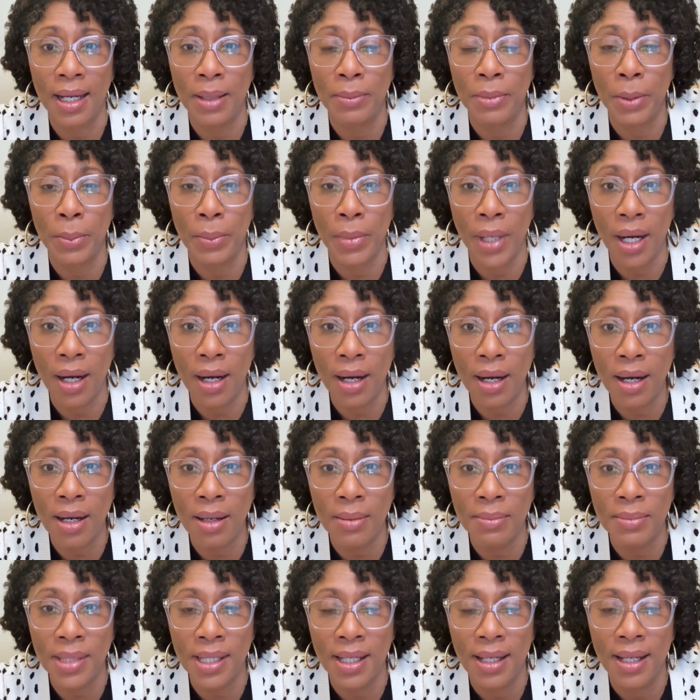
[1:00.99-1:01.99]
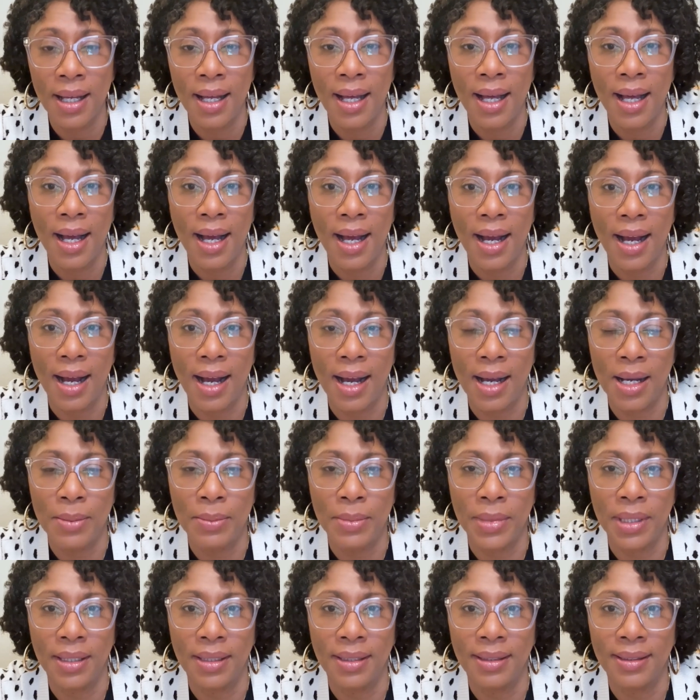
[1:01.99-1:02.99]
am a mom,
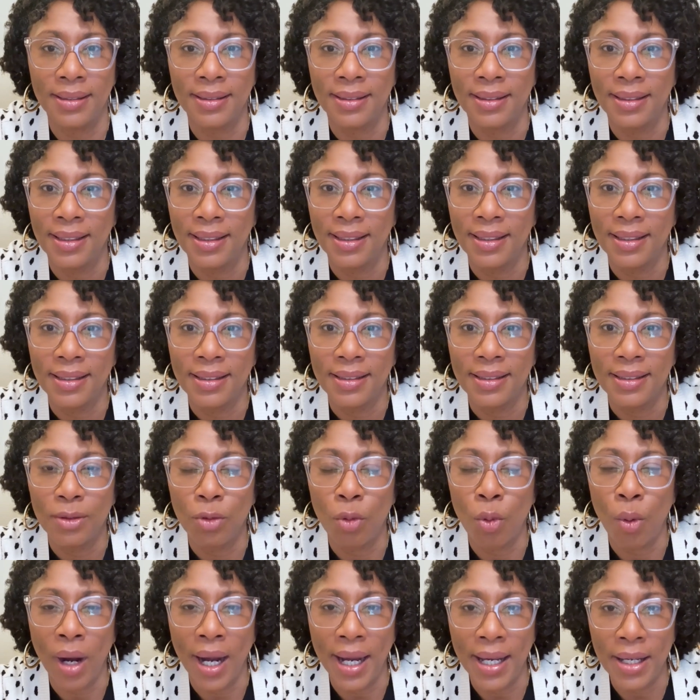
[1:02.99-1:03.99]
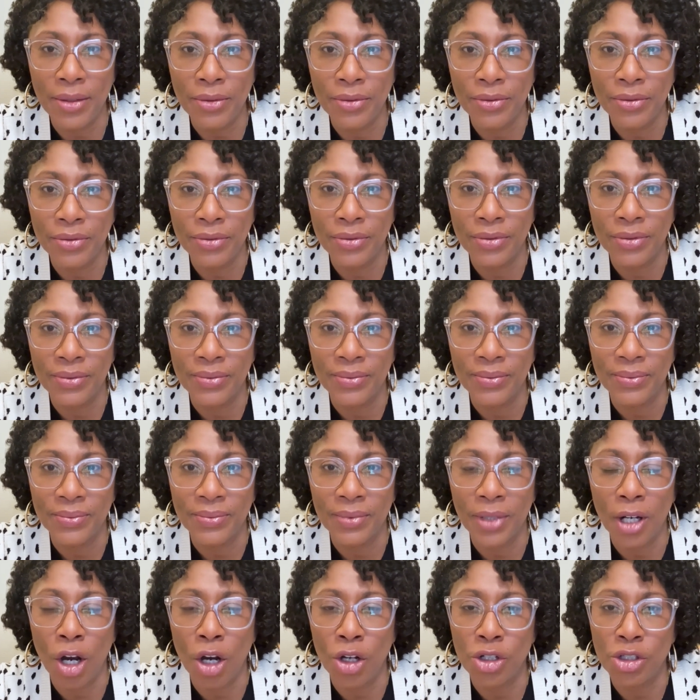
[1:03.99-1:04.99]
I'm a wife,
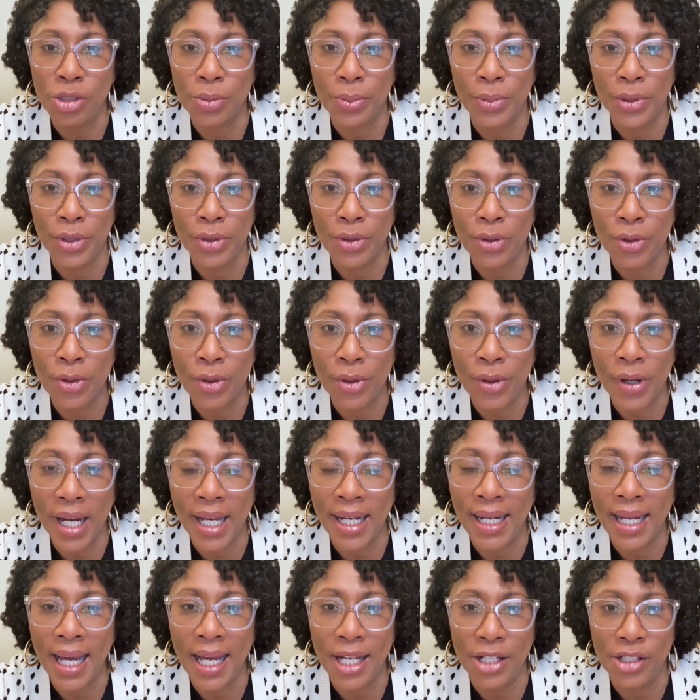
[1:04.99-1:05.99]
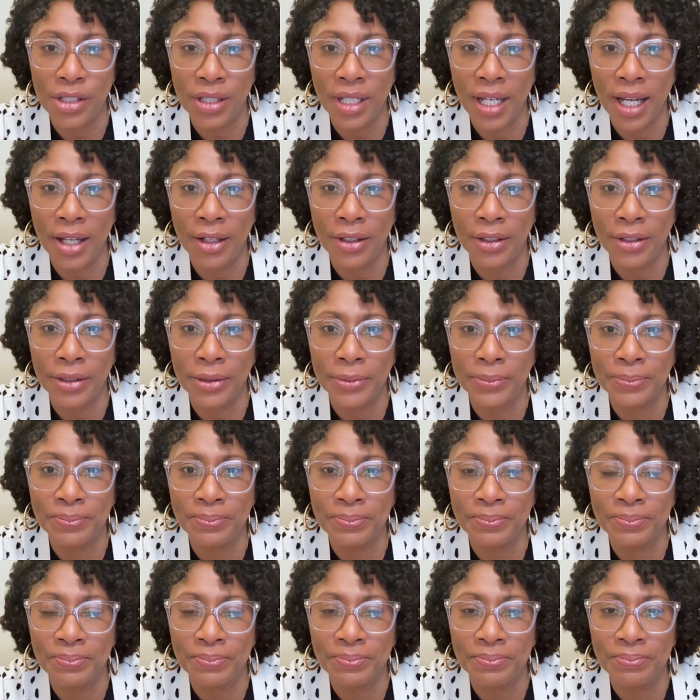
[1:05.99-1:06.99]
entrepreneur, and educator.
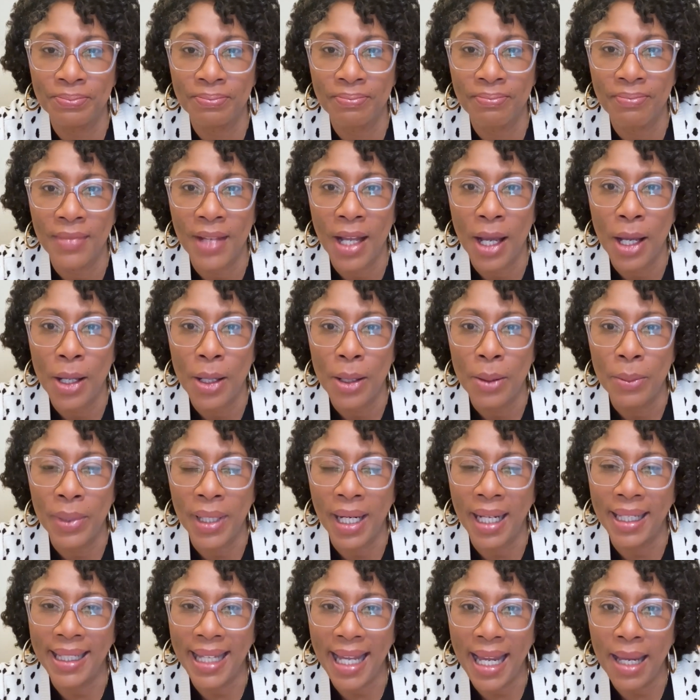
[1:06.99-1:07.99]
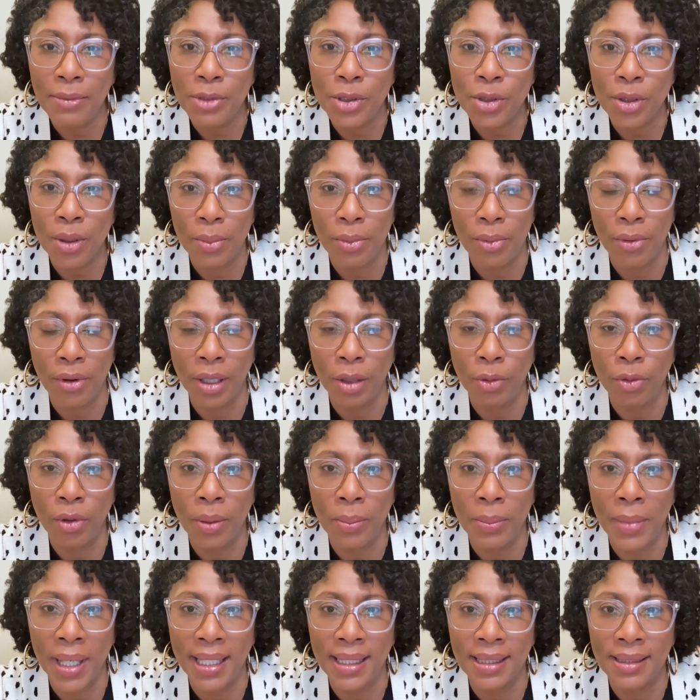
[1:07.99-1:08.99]
But I came to a point where
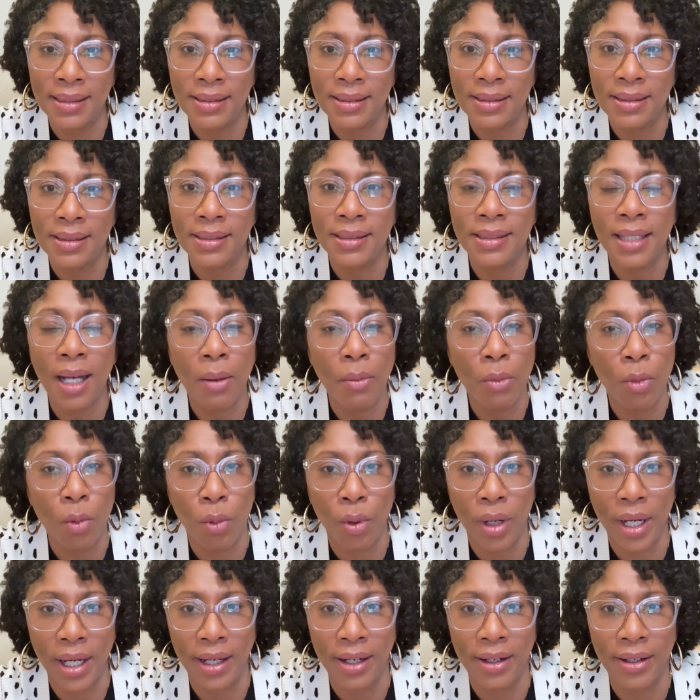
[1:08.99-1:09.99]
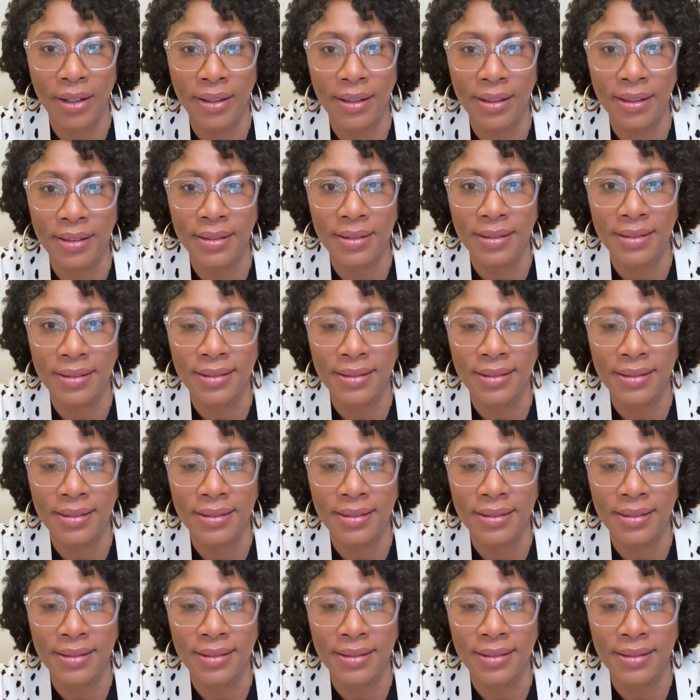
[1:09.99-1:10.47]
my somewhere